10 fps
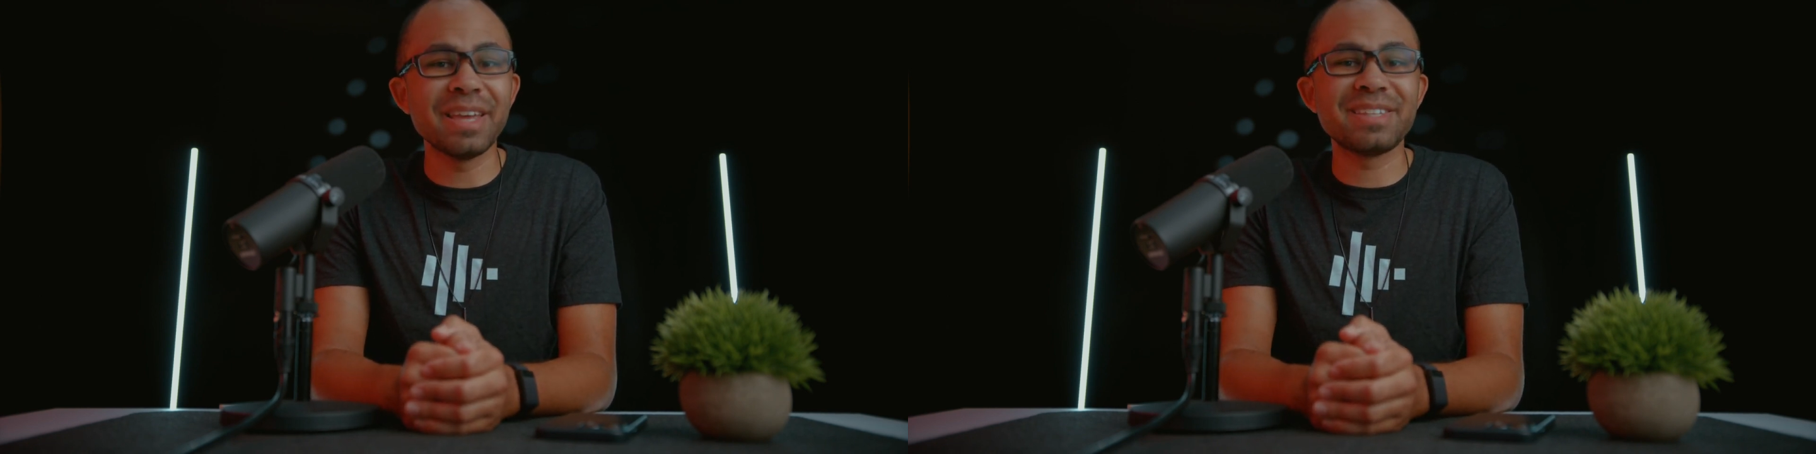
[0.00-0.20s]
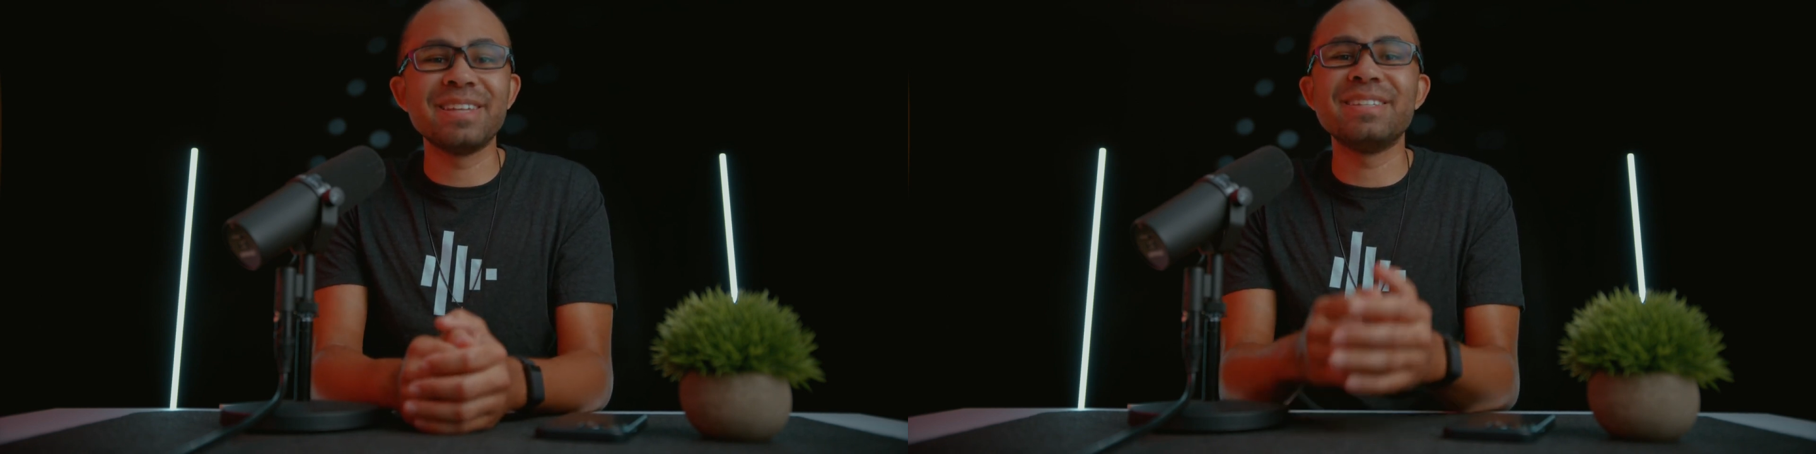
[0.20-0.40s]

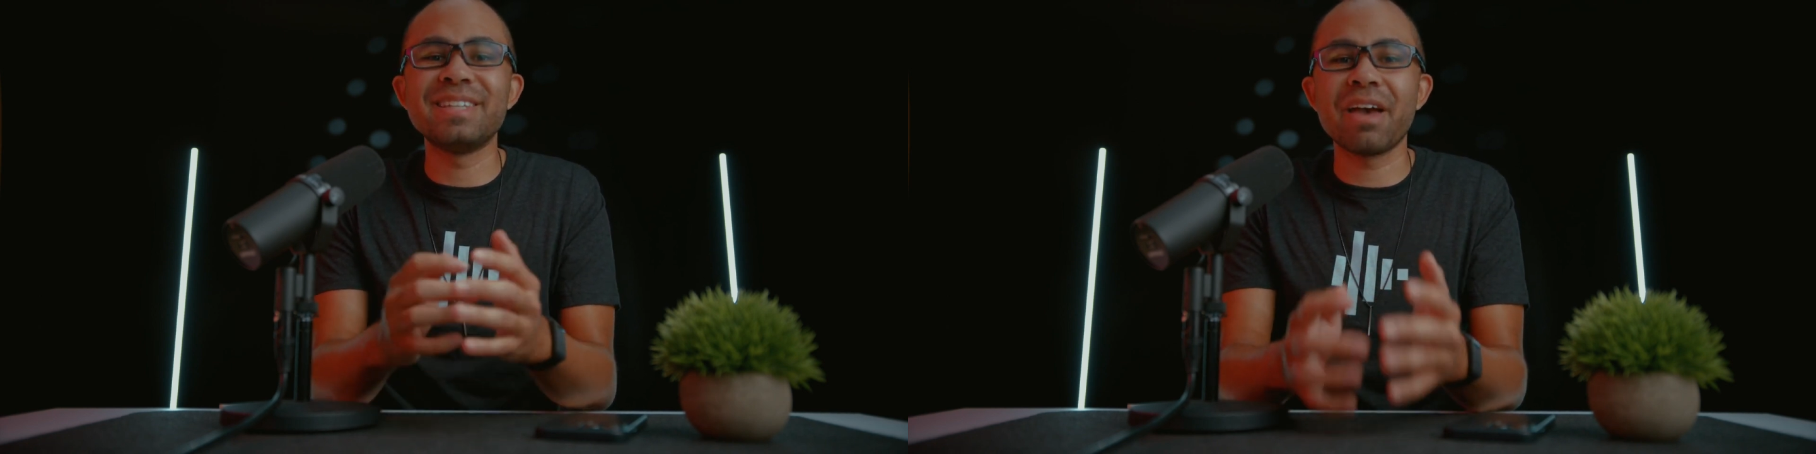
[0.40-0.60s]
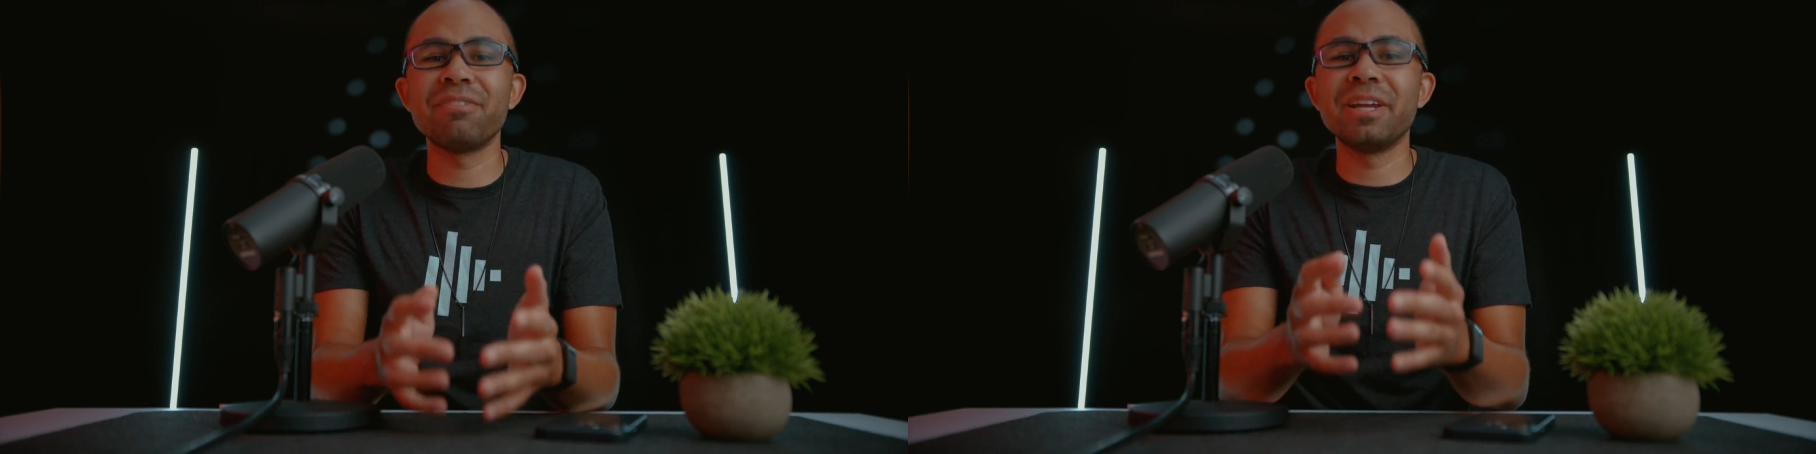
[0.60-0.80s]
it's a
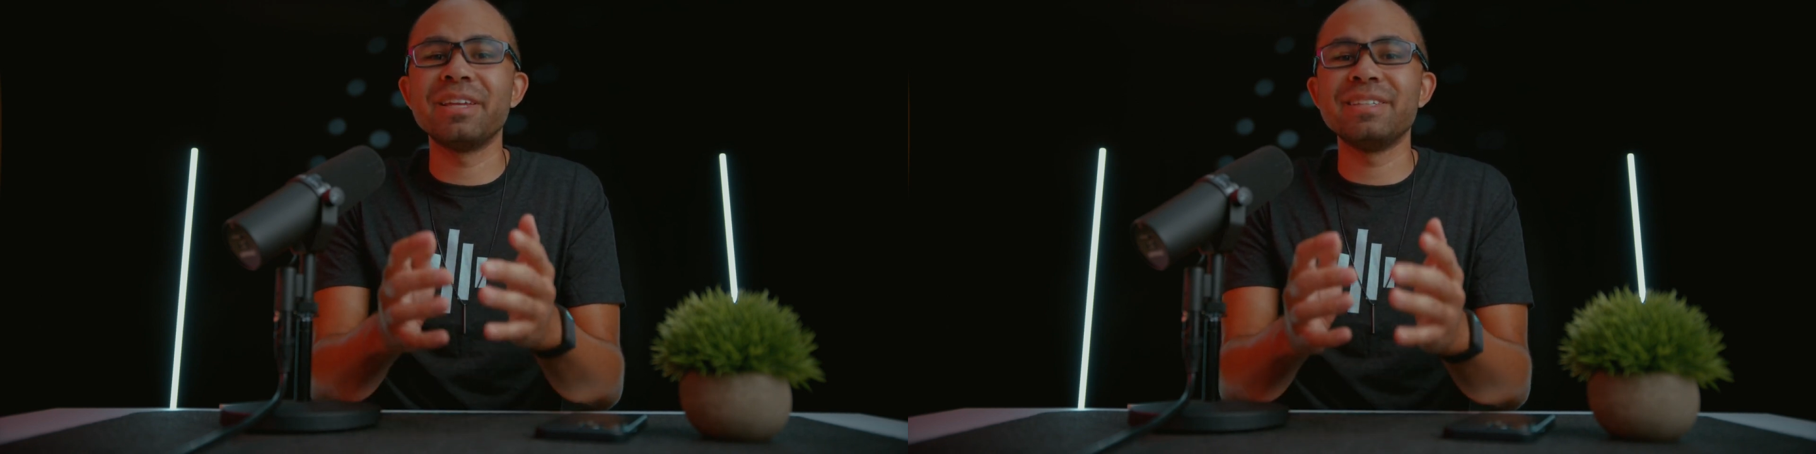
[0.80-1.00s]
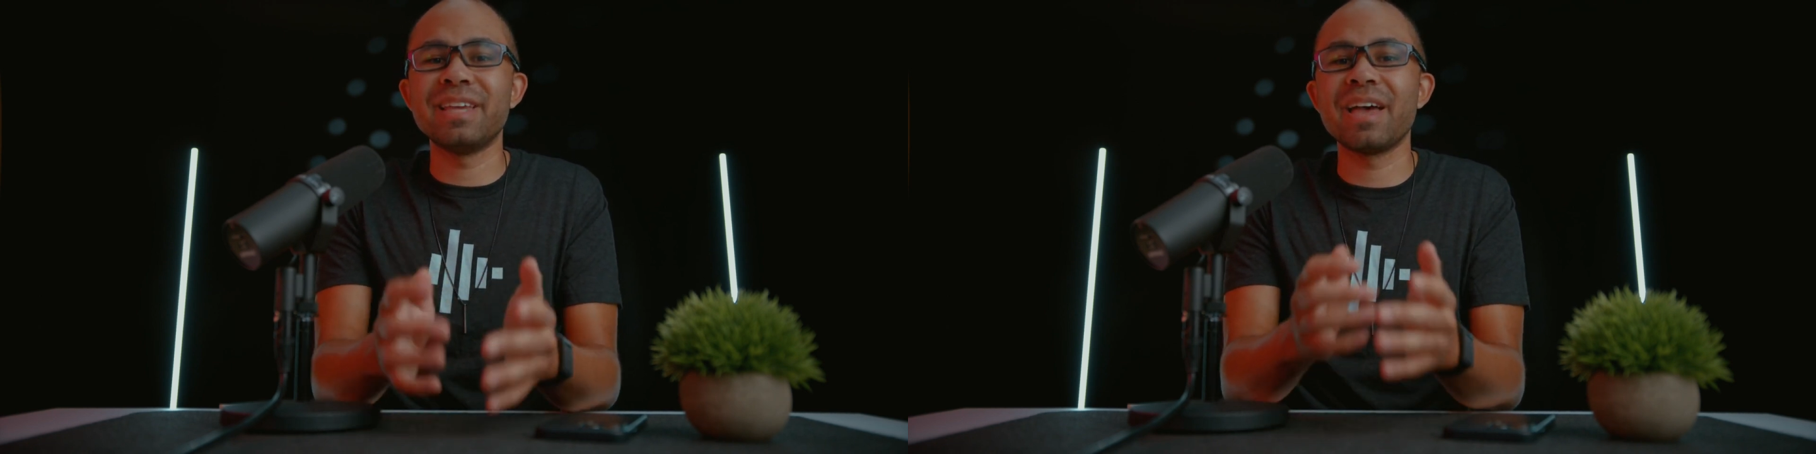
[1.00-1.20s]

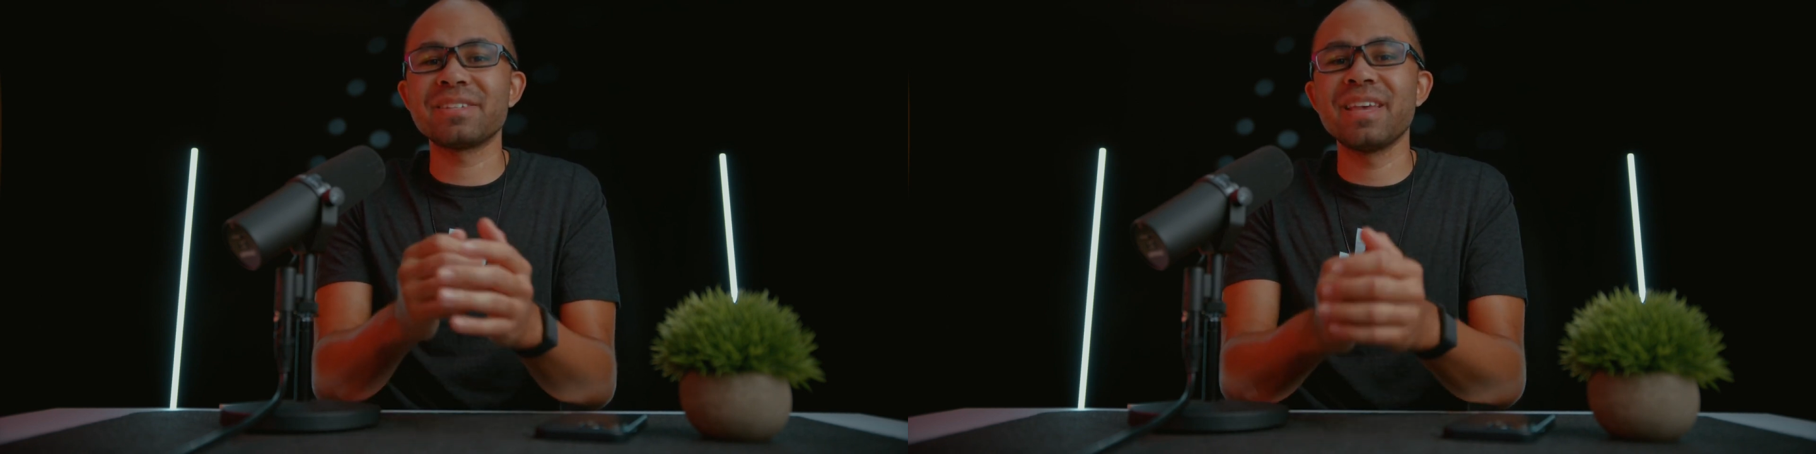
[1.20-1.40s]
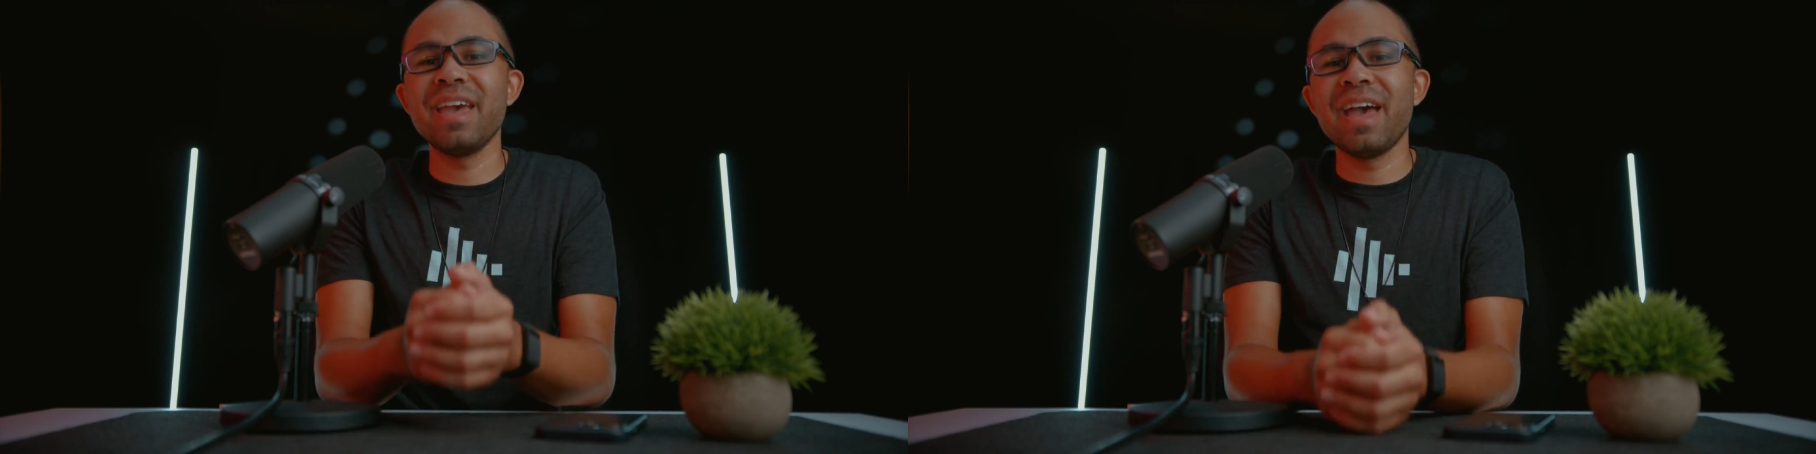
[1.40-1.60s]
definite yes,